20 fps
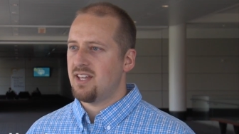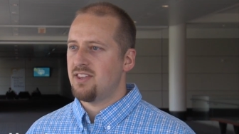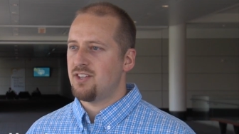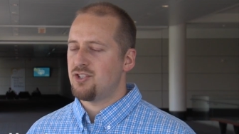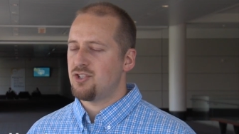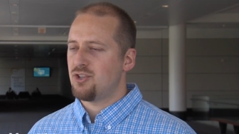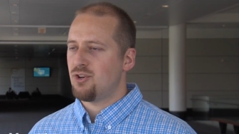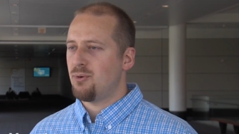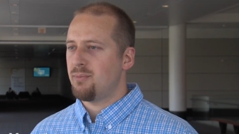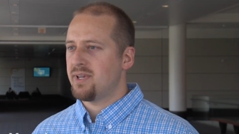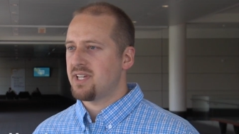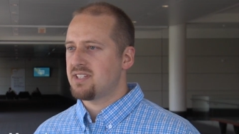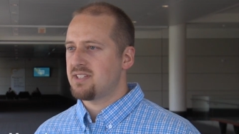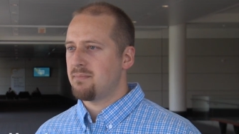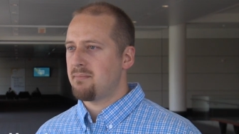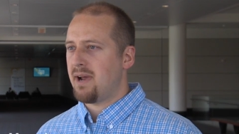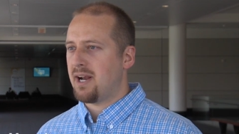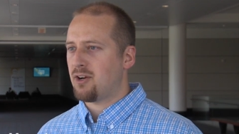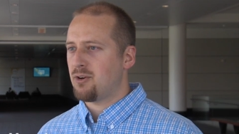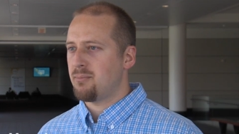in the Genomics
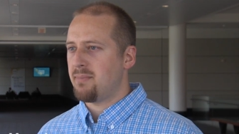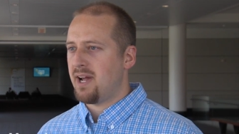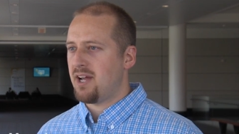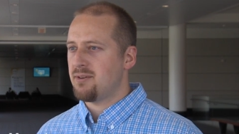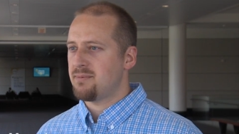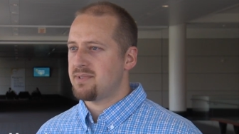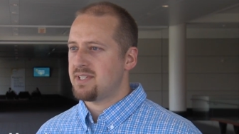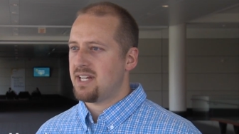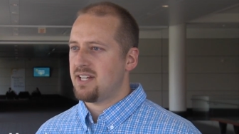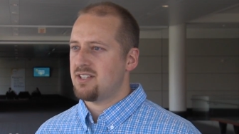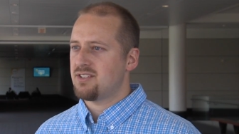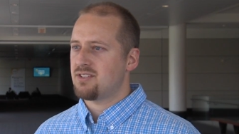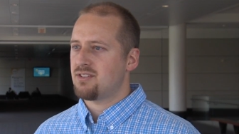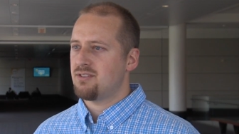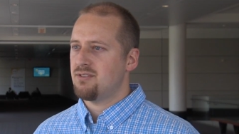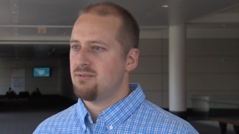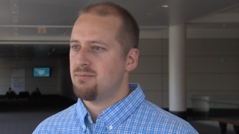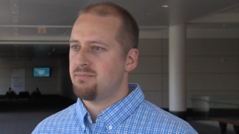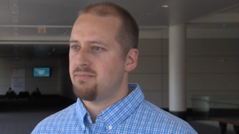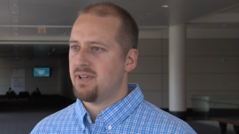and Microbiome Science
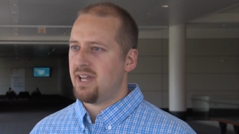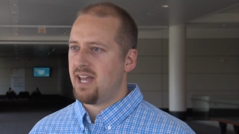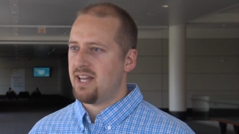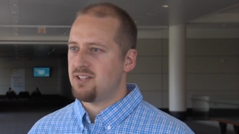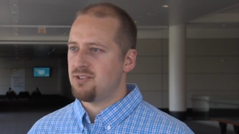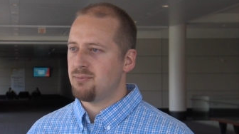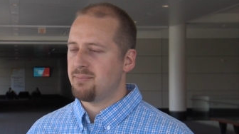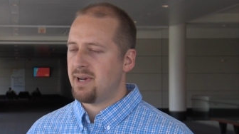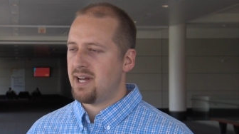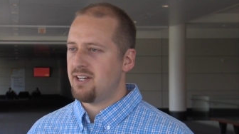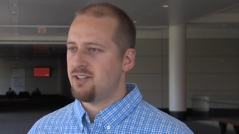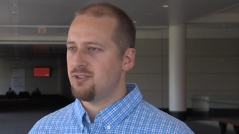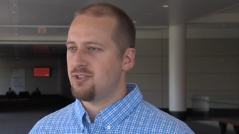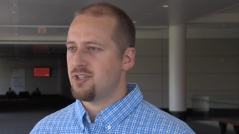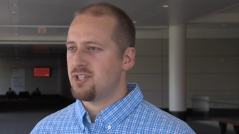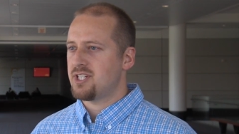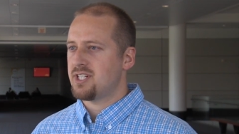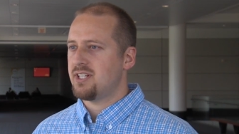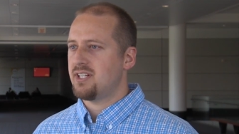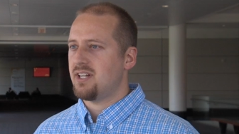group at DuPont
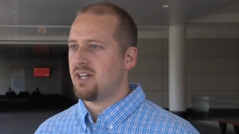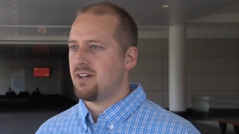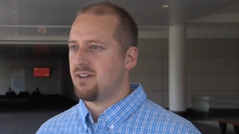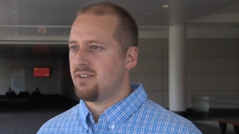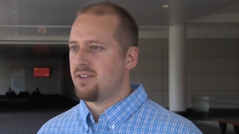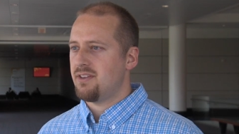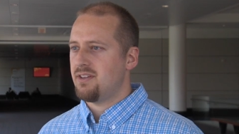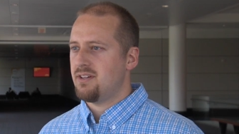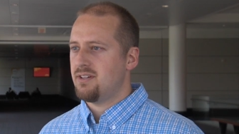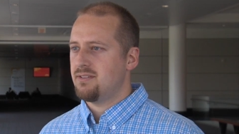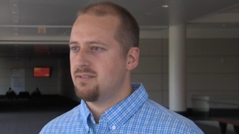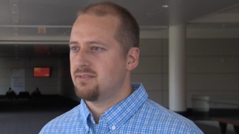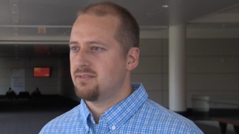Nutrition and Health.